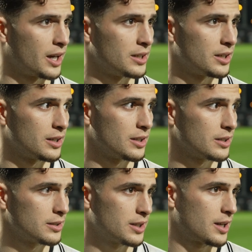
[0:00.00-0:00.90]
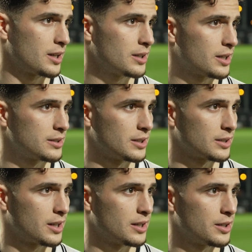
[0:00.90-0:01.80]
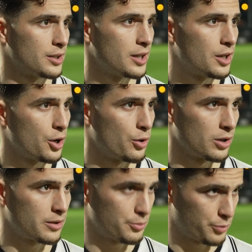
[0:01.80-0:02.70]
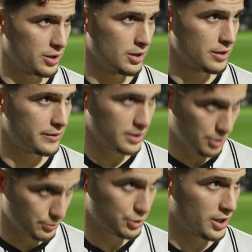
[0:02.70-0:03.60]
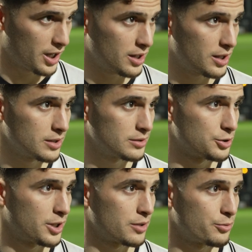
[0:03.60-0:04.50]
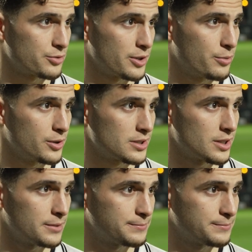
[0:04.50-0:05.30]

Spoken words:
And yeah, I think that when all of it comes together, then you get the 3 points, yeah.